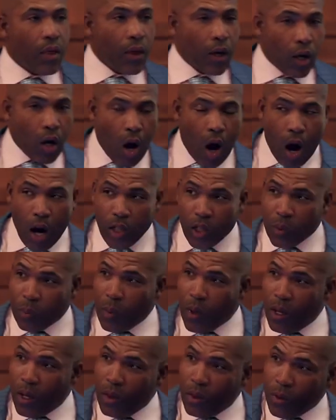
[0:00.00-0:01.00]
The car
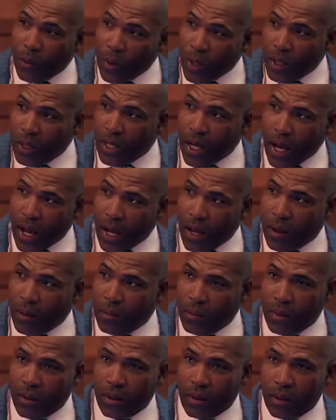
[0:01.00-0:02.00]
spun three
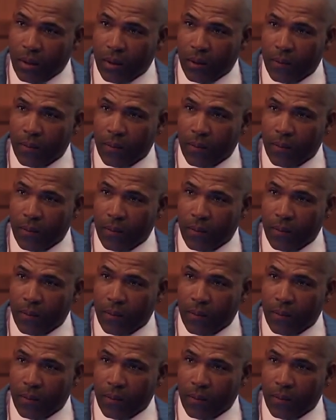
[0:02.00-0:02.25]
times.